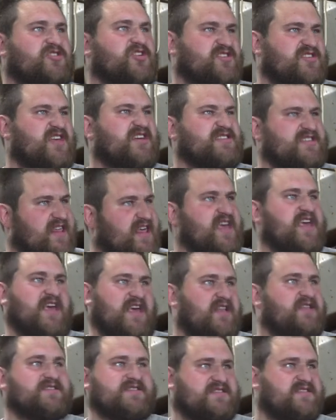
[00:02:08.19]
just because of the heat
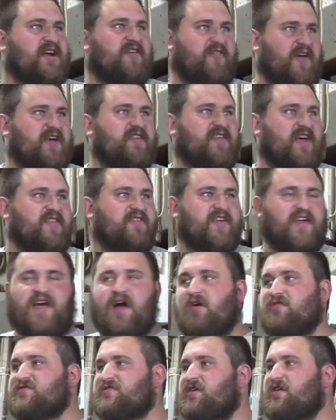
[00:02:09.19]
and stuff like that. And The
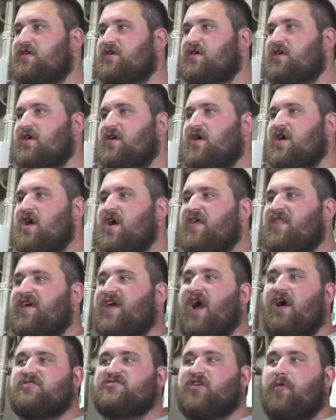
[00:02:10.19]
mm-hmm. cows are, the
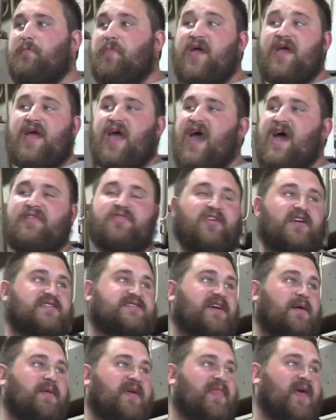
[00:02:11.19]
cows are big athletes.
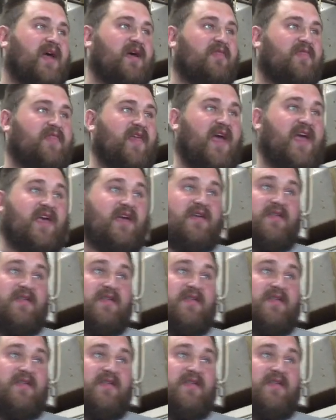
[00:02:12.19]
I mean, they, they,